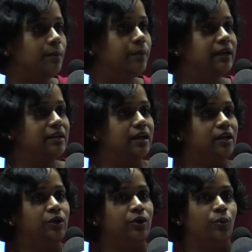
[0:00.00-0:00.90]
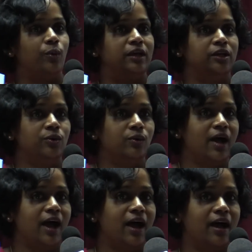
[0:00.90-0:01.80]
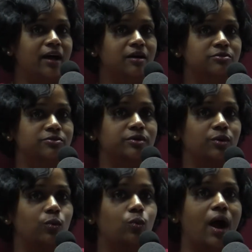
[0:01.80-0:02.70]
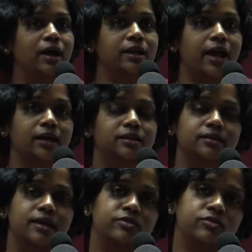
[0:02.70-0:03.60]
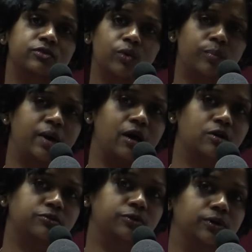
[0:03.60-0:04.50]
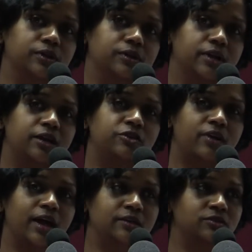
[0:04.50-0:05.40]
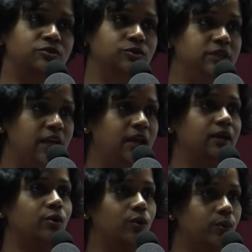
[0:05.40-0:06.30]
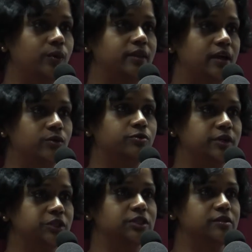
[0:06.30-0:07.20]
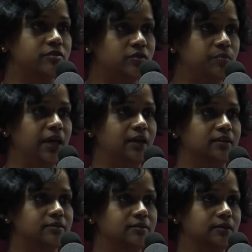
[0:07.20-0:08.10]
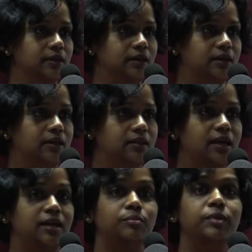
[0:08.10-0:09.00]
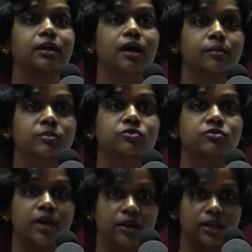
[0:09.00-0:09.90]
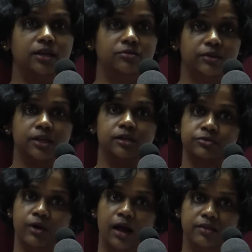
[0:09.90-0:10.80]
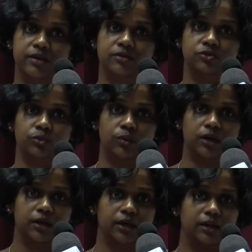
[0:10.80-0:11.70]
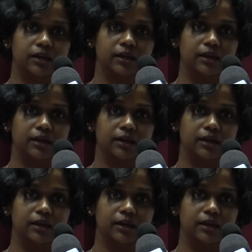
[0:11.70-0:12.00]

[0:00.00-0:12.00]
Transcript: But you know, when you have one actor that's so powerful and tries to take over that official space, then it becomes very difficult for others to work in.